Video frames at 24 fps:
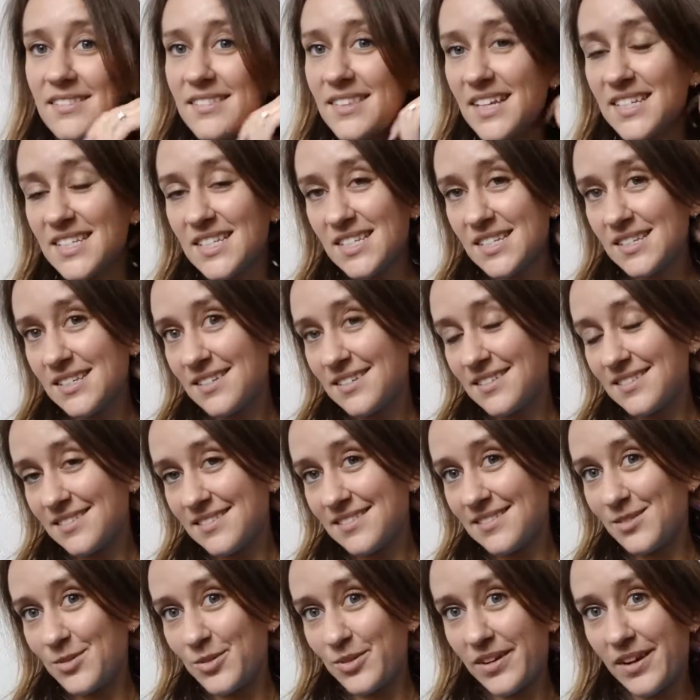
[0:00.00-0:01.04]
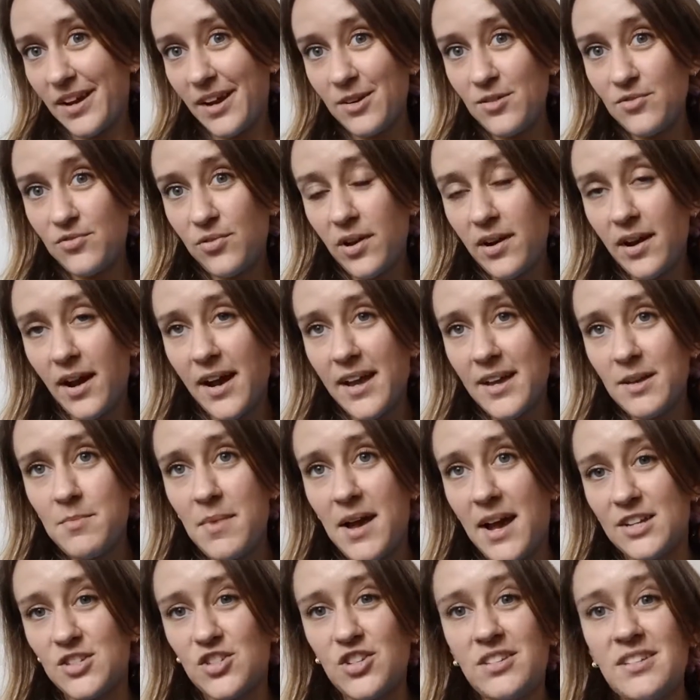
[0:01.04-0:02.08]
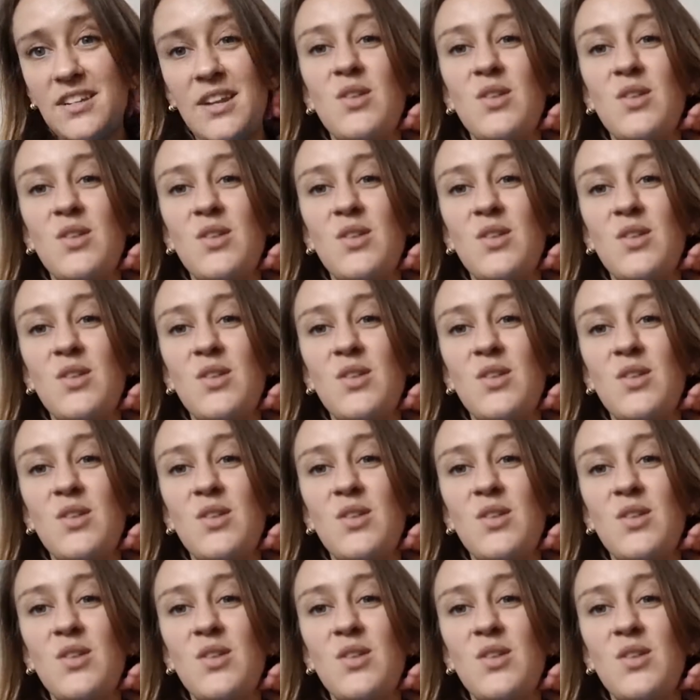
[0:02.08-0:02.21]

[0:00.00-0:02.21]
that's kind of what I imagine.